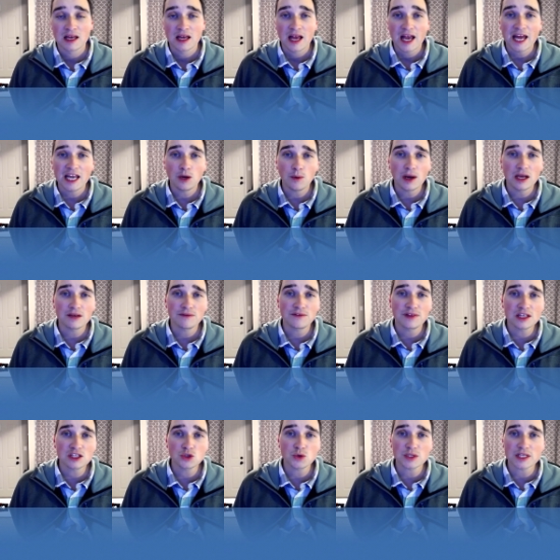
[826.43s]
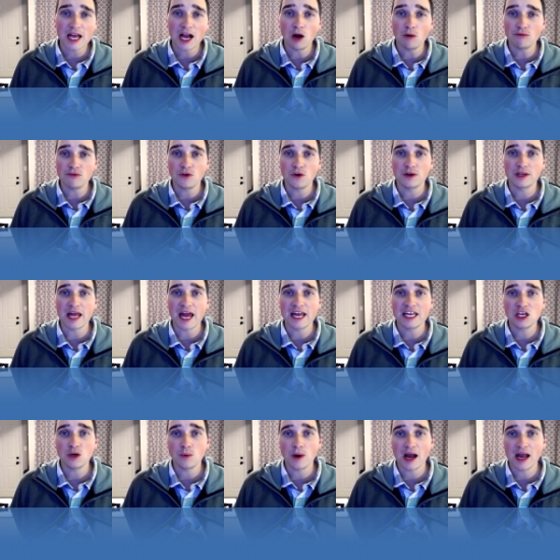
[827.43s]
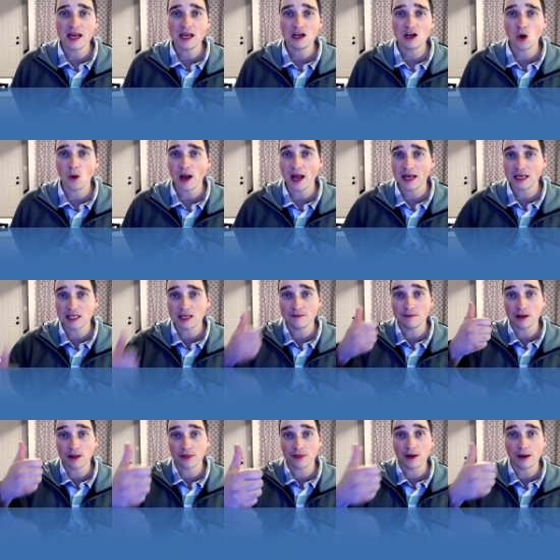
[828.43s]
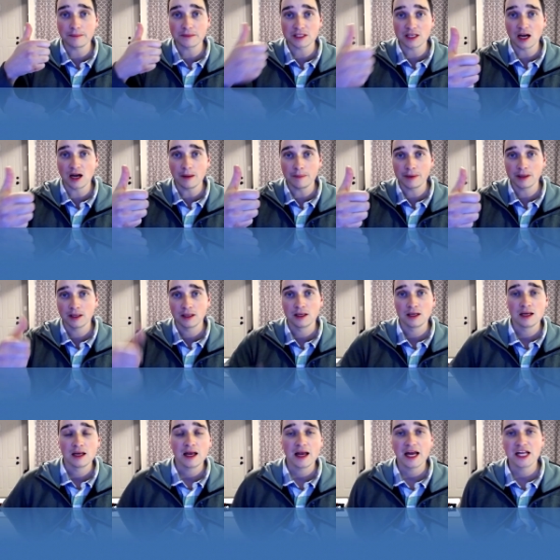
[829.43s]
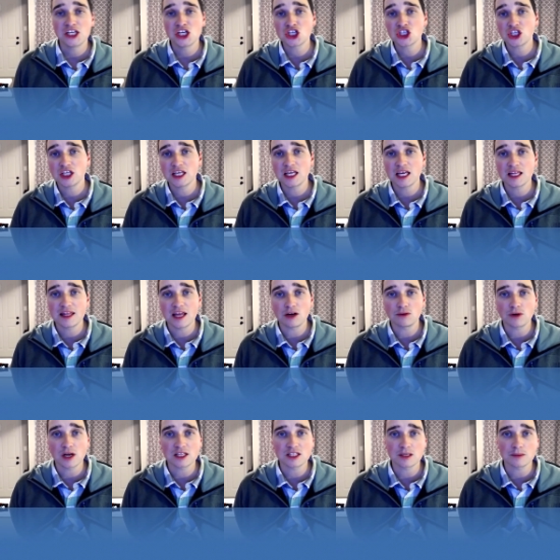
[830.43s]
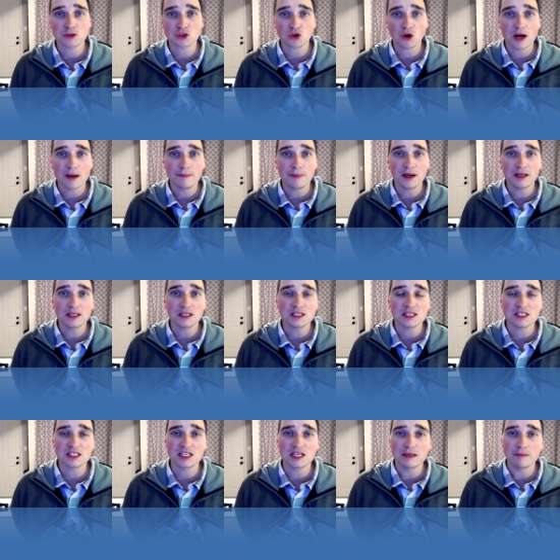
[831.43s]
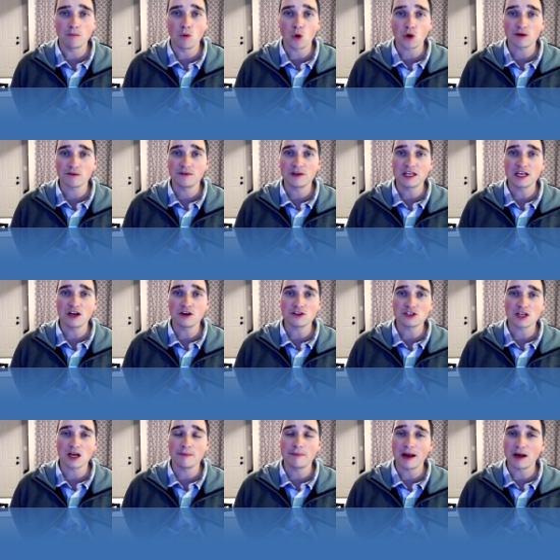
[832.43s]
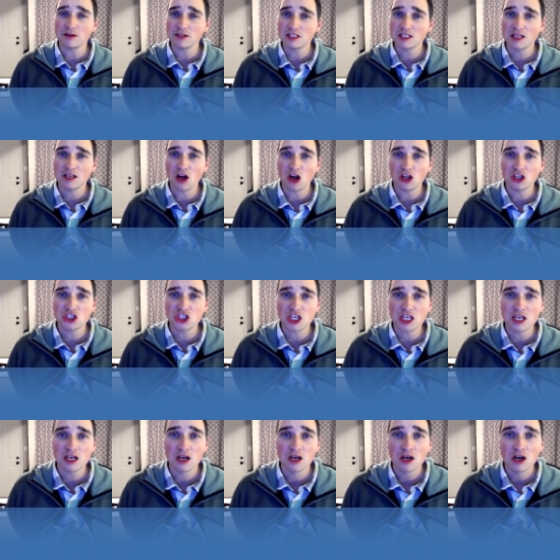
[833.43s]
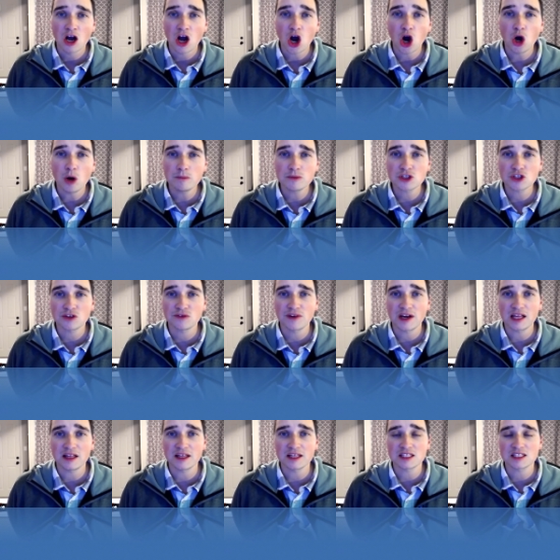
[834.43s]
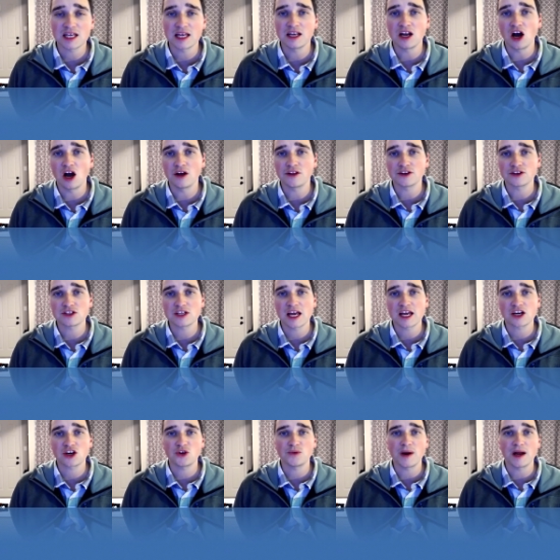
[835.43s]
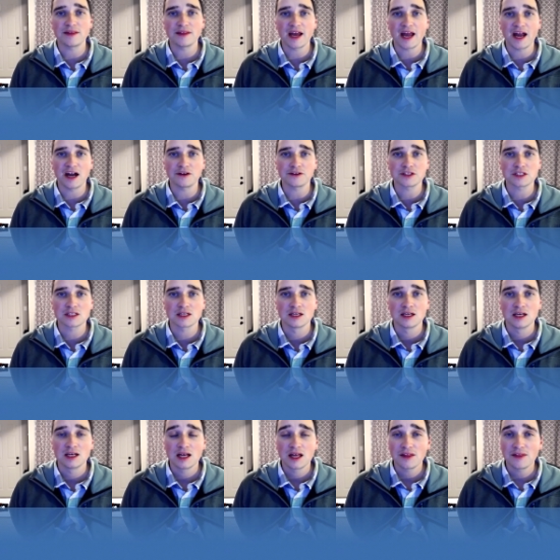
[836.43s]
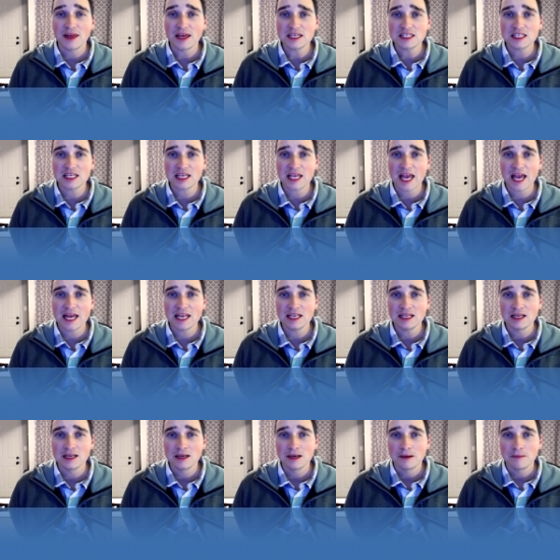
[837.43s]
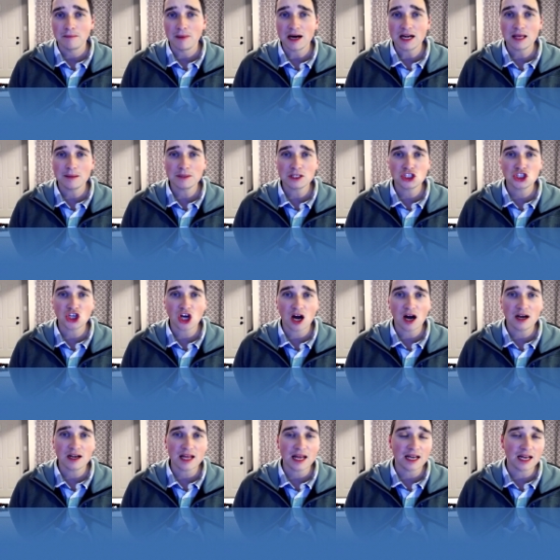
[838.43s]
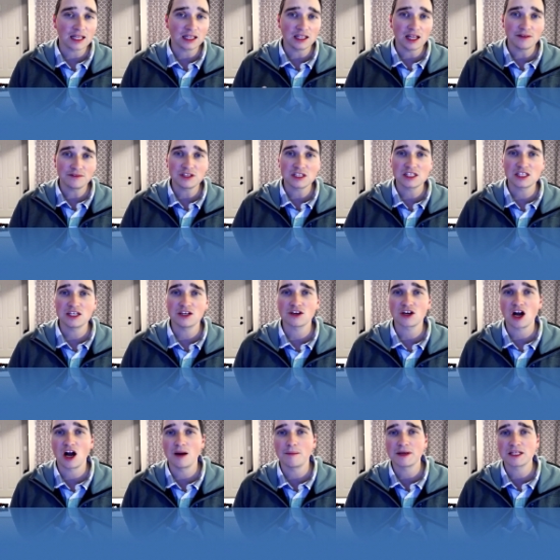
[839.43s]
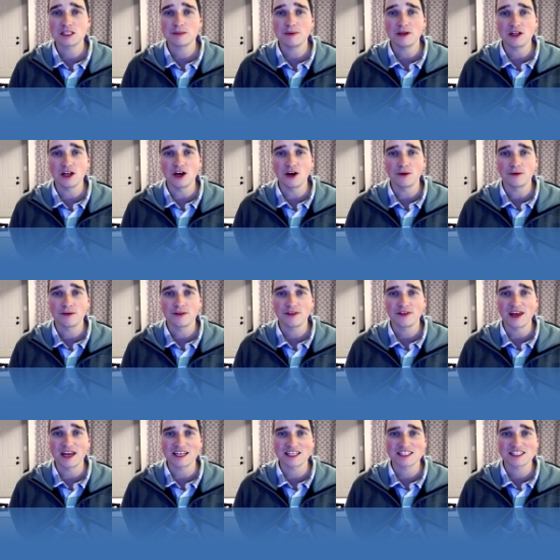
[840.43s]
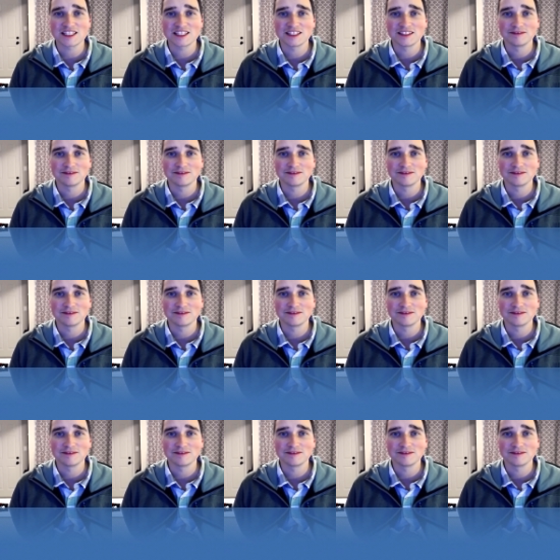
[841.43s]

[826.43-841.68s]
Anyway, if this was helpful in any way, go ahead and give it a thumbs up. Additionally, hit that red subscribe button to see more videos about Synology, home surveillance, and other tech around the house. Thanks again. My name is John, and I'd love to see your comments below. Thanks.